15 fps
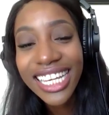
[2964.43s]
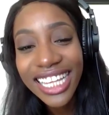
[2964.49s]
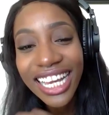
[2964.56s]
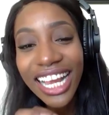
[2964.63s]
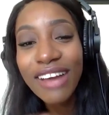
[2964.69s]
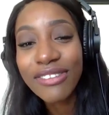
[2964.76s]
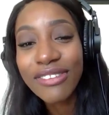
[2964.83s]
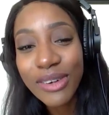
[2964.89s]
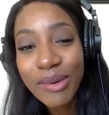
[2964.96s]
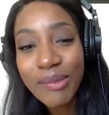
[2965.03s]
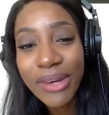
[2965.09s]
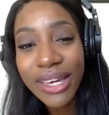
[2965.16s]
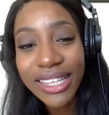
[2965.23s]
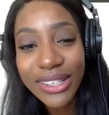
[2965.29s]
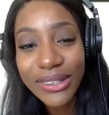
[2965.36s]
like after
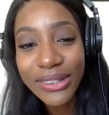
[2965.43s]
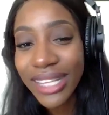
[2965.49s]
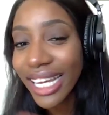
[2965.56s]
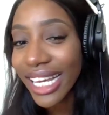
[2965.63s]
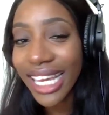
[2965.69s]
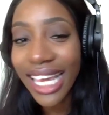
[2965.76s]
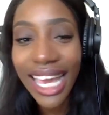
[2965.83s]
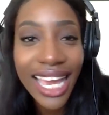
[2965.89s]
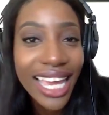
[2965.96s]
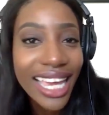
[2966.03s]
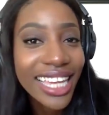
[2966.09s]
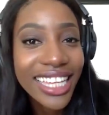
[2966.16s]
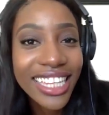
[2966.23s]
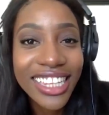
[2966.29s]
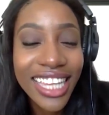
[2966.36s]
a bit. They're like,
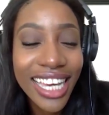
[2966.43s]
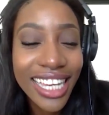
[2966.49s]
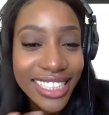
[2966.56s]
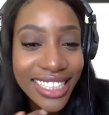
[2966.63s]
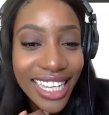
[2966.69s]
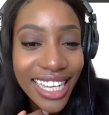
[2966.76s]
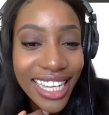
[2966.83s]
"Okay, that's what?